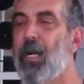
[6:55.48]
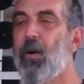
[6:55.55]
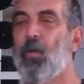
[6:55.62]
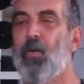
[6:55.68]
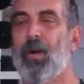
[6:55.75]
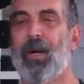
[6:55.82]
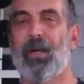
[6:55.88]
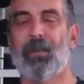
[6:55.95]

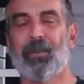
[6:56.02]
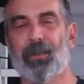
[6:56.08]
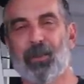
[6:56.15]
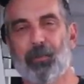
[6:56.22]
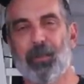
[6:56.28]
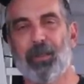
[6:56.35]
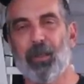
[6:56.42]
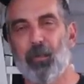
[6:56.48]
Whereas the
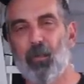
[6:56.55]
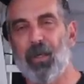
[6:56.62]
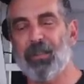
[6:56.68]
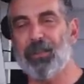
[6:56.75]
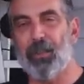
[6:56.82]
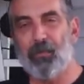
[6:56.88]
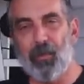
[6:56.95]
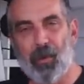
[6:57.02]
Smith &
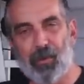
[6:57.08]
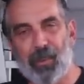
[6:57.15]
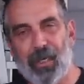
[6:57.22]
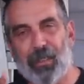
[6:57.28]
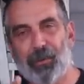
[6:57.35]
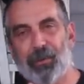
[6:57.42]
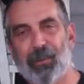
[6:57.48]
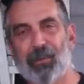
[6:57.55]
Wesson
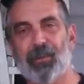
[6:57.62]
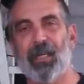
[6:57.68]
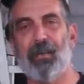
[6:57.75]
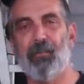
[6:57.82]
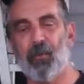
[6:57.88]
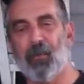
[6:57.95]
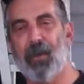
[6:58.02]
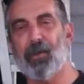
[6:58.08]
rotates in the
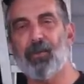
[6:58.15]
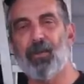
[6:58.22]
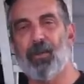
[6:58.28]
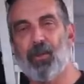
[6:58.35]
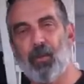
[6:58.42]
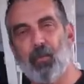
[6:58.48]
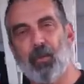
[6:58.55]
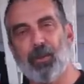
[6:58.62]
same direction
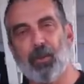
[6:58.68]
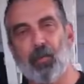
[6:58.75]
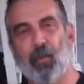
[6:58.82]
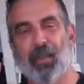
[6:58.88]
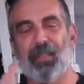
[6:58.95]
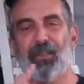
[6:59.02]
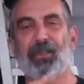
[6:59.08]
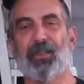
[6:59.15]
that you would
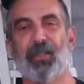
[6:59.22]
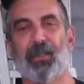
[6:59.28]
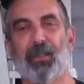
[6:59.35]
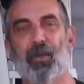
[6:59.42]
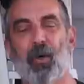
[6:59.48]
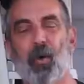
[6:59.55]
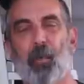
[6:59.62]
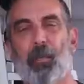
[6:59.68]
swing the
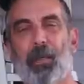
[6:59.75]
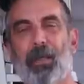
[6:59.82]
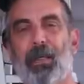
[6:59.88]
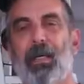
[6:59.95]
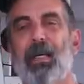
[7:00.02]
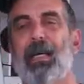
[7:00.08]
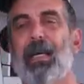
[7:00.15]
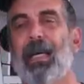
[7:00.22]
cylinder
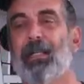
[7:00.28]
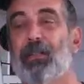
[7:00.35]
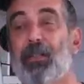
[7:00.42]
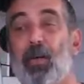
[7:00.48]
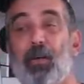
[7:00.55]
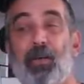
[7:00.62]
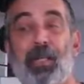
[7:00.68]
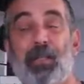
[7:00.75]
open, and
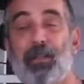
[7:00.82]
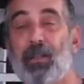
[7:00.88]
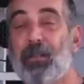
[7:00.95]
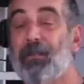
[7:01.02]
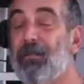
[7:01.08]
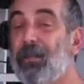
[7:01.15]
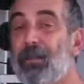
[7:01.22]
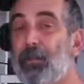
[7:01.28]
so the,
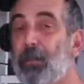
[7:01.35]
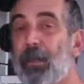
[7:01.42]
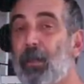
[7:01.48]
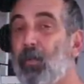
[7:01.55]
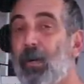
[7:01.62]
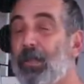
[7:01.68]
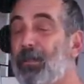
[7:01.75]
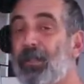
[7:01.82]
the Smith &
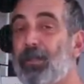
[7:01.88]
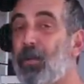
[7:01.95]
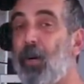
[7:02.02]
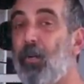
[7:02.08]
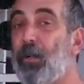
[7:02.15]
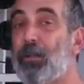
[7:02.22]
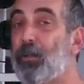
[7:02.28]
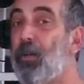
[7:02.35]
Wesson is
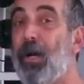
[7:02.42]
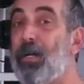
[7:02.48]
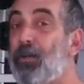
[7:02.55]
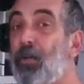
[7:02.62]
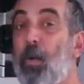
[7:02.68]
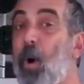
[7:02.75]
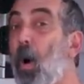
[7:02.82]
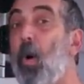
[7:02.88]
always trying
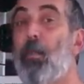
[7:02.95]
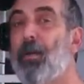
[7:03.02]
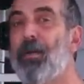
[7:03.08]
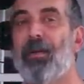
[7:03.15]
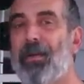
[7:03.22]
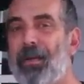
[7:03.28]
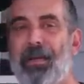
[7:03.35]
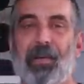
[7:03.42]
to
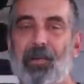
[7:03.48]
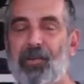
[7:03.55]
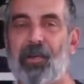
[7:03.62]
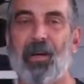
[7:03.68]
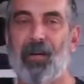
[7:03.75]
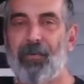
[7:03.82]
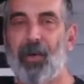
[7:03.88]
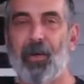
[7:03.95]
open
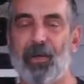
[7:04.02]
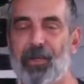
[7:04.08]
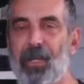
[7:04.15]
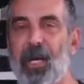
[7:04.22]
itself all the